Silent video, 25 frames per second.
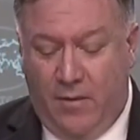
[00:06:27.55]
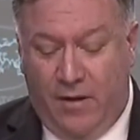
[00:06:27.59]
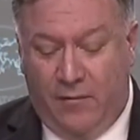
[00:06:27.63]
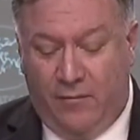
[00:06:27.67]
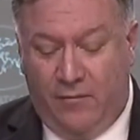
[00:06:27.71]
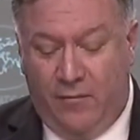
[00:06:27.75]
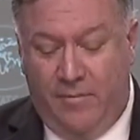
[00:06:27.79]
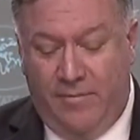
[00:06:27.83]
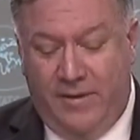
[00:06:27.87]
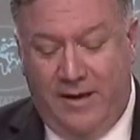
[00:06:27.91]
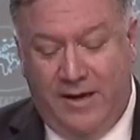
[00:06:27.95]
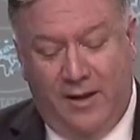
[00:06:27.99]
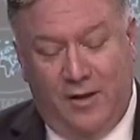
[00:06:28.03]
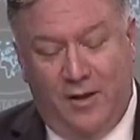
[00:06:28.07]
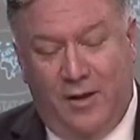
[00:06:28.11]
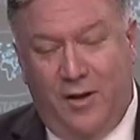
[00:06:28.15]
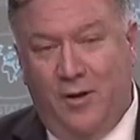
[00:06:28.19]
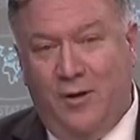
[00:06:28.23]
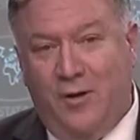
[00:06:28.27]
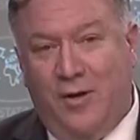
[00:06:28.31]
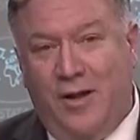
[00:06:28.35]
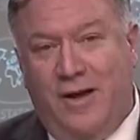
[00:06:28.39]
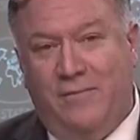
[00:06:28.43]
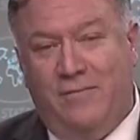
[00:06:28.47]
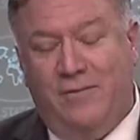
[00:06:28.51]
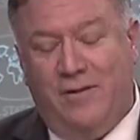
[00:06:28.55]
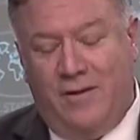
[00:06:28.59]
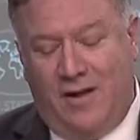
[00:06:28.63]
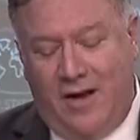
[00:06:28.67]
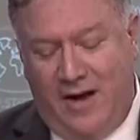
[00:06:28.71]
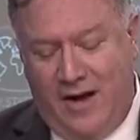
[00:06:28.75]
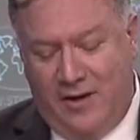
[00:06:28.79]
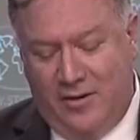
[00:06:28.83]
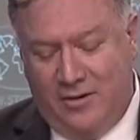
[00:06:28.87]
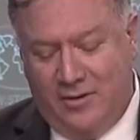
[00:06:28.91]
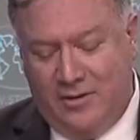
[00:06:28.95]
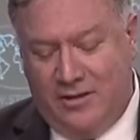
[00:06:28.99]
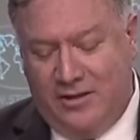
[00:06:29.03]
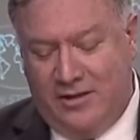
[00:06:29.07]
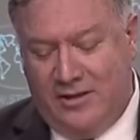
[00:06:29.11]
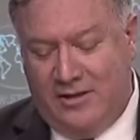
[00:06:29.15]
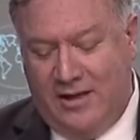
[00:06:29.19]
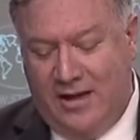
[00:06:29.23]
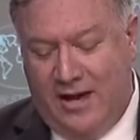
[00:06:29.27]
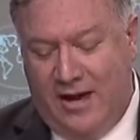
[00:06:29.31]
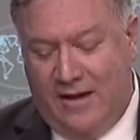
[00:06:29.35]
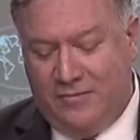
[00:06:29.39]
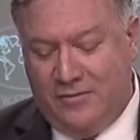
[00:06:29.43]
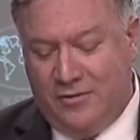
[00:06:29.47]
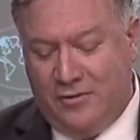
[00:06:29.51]
He went from being a low-level
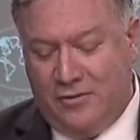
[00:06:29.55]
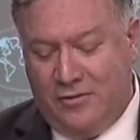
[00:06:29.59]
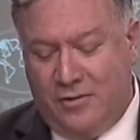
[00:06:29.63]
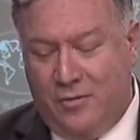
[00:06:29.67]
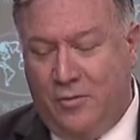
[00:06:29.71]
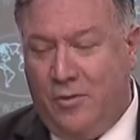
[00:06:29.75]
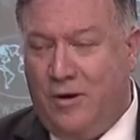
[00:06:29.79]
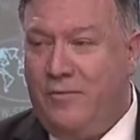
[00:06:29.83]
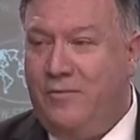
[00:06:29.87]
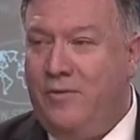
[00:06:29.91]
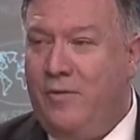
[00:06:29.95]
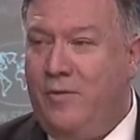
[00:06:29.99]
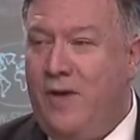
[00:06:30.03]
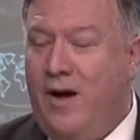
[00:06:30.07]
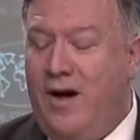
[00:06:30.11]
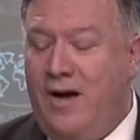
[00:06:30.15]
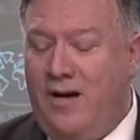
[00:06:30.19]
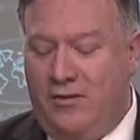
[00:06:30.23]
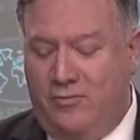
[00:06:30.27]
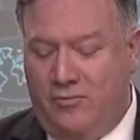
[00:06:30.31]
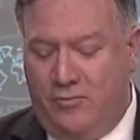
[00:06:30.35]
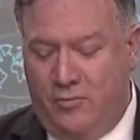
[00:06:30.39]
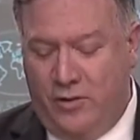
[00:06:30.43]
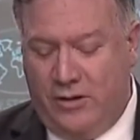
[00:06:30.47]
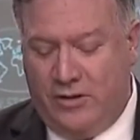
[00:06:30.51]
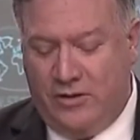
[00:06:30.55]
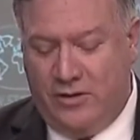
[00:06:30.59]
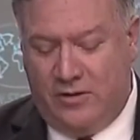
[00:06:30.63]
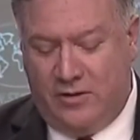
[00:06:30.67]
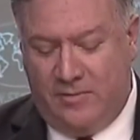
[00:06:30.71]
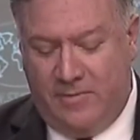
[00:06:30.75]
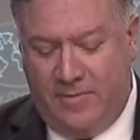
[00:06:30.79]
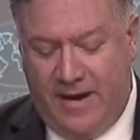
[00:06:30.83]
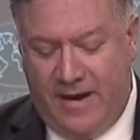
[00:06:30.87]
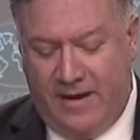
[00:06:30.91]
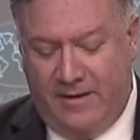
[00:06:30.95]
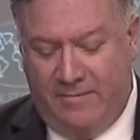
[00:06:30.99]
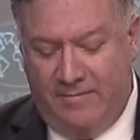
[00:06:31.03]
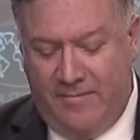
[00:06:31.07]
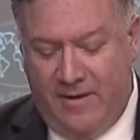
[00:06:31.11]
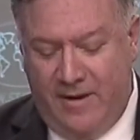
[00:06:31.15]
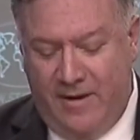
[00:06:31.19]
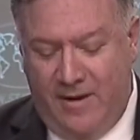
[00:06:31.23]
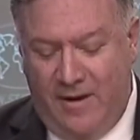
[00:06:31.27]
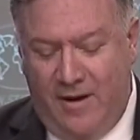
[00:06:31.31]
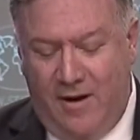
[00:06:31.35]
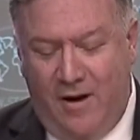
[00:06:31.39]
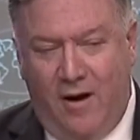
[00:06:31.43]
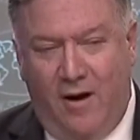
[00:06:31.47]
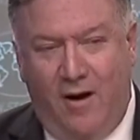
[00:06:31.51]
IRGC officer to one of Iran's richest
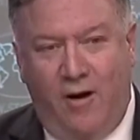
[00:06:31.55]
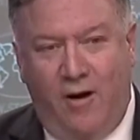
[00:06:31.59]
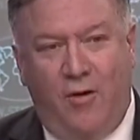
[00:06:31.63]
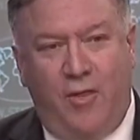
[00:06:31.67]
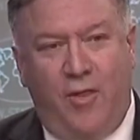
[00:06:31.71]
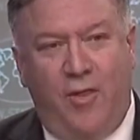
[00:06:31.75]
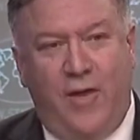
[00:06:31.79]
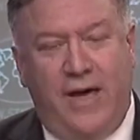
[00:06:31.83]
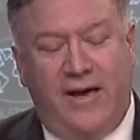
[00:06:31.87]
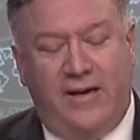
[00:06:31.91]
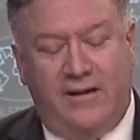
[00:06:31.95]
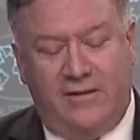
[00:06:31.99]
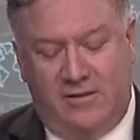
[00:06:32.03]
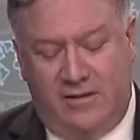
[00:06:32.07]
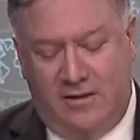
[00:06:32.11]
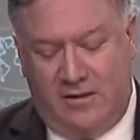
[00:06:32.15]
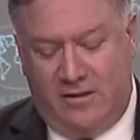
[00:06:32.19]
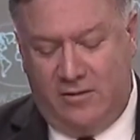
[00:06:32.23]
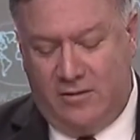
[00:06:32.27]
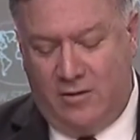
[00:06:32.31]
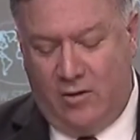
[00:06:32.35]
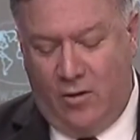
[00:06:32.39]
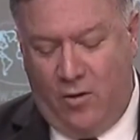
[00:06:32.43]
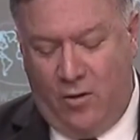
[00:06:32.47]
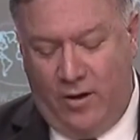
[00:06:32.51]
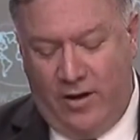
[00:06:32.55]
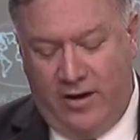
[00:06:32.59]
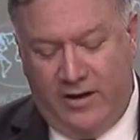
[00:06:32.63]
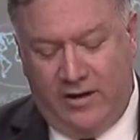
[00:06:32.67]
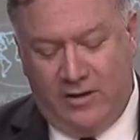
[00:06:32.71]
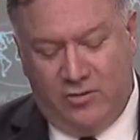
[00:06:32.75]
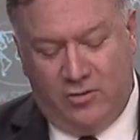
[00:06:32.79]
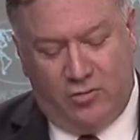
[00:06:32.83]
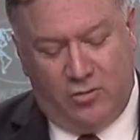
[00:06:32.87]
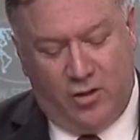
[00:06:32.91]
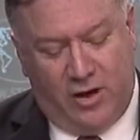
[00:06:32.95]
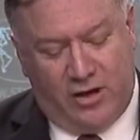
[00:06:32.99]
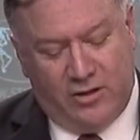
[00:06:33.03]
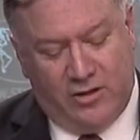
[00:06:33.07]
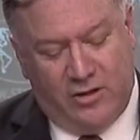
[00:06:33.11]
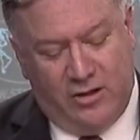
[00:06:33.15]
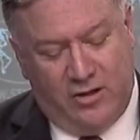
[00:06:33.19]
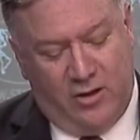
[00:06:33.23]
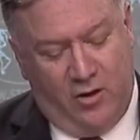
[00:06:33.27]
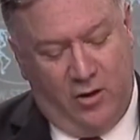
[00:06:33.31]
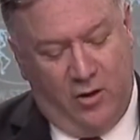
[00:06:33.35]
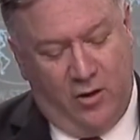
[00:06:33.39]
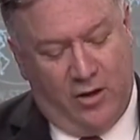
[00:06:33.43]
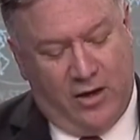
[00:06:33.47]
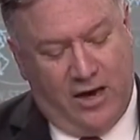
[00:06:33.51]
men, all thanks to scoring
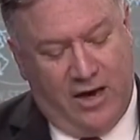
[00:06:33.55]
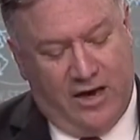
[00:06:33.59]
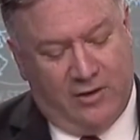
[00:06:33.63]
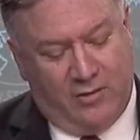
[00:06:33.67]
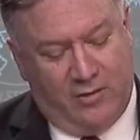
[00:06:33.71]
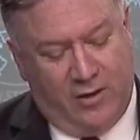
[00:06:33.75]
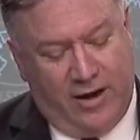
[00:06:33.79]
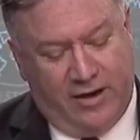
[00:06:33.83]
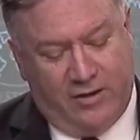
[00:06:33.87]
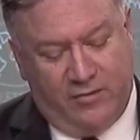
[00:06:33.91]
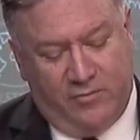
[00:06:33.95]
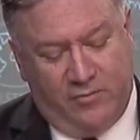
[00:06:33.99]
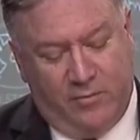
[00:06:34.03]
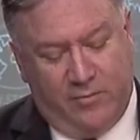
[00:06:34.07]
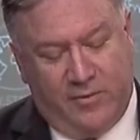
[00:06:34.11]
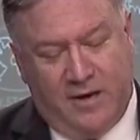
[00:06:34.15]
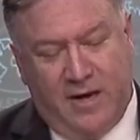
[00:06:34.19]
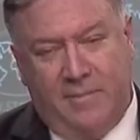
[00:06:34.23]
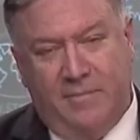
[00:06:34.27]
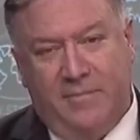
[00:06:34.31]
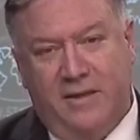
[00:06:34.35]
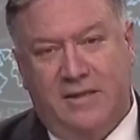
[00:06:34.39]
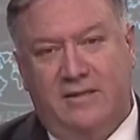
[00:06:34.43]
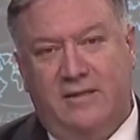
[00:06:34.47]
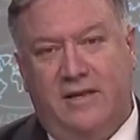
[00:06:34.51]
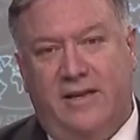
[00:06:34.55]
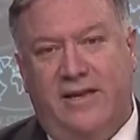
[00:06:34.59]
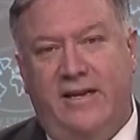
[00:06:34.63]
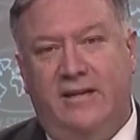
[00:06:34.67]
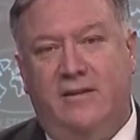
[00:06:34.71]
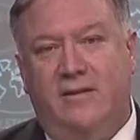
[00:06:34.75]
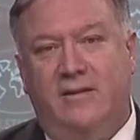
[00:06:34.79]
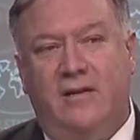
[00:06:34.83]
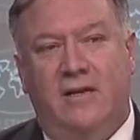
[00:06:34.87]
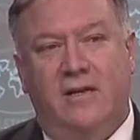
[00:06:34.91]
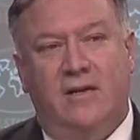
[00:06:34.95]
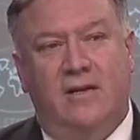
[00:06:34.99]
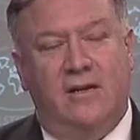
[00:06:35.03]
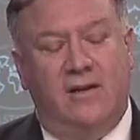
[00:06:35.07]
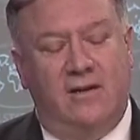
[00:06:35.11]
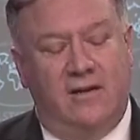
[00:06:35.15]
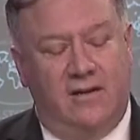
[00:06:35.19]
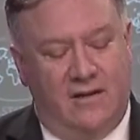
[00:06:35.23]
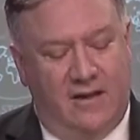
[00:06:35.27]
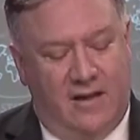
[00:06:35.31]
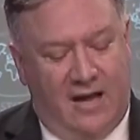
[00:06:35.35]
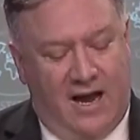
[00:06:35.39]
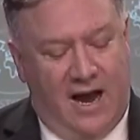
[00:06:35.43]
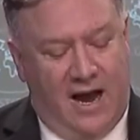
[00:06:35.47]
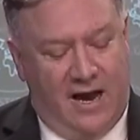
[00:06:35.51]
construction and oil contracts from companies linked
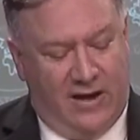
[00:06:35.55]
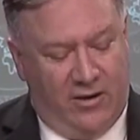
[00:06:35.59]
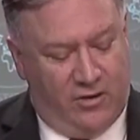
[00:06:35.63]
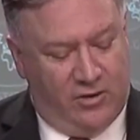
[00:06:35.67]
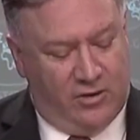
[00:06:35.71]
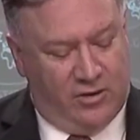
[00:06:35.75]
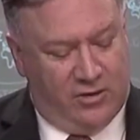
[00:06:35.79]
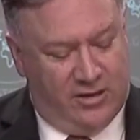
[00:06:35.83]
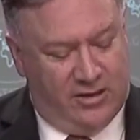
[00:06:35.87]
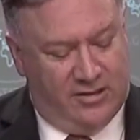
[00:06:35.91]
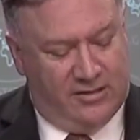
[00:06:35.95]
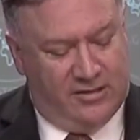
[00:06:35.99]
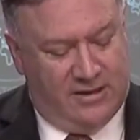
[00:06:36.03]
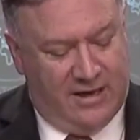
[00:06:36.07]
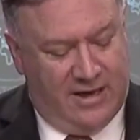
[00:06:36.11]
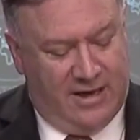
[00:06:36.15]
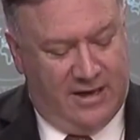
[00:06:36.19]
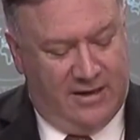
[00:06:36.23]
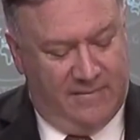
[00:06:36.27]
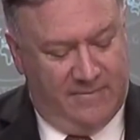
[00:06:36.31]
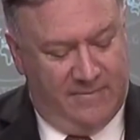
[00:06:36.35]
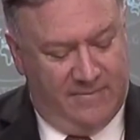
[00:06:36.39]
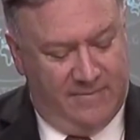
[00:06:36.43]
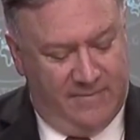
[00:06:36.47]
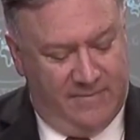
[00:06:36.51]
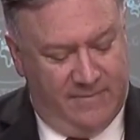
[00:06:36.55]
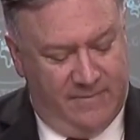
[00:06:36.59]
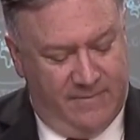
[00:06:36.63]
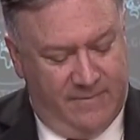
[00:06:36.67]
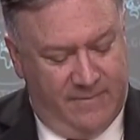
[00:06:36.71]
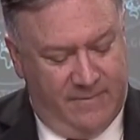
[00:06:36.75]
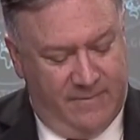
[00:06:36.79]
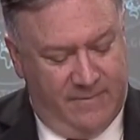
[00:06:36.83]
to the IRGC.